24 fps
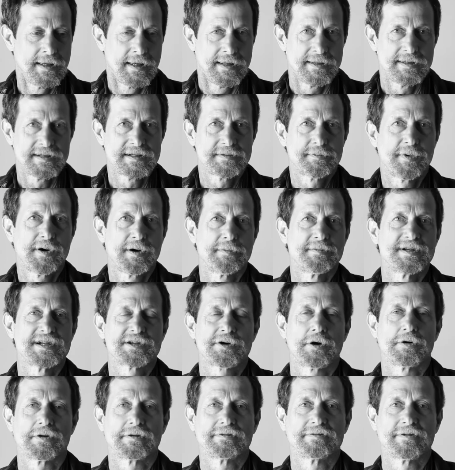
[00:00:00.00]
This poem is
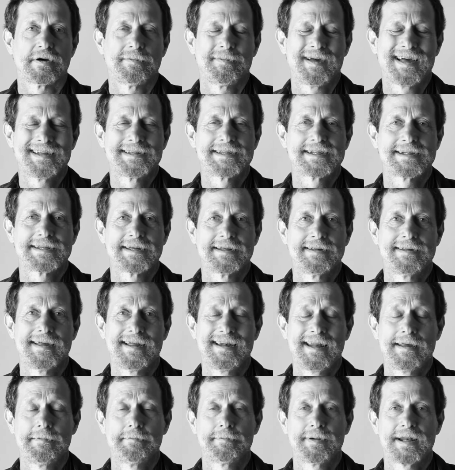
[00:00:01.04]
called Romance del
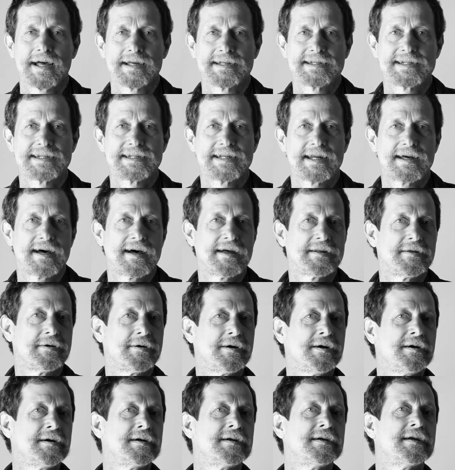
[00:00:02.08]

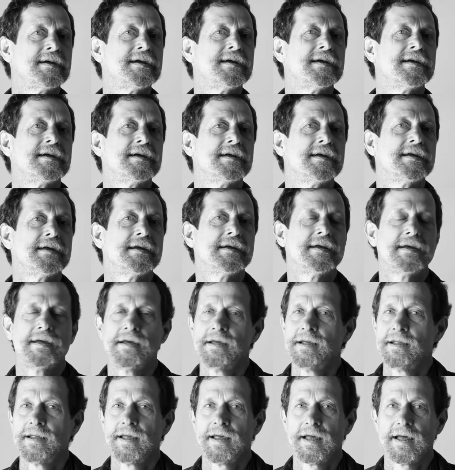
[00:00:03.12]
Emplazado,
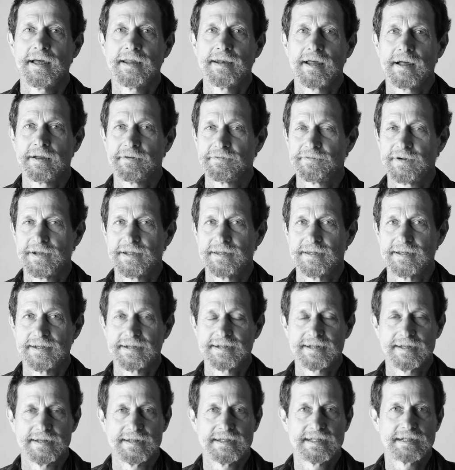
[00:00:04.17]
and I'll read
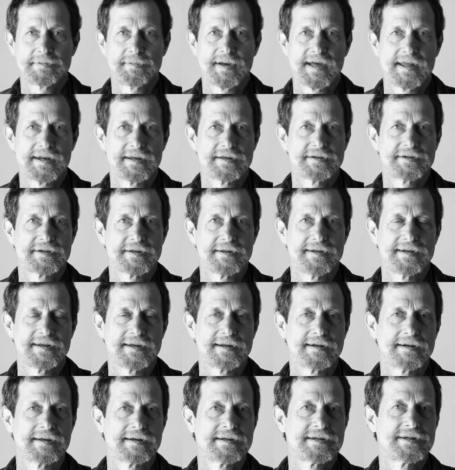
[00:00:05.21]
this in Spanish and
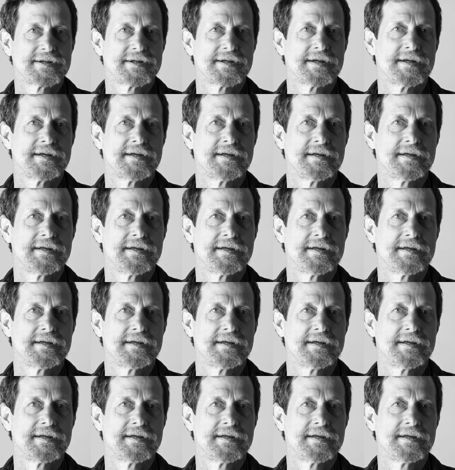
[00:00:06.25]
English.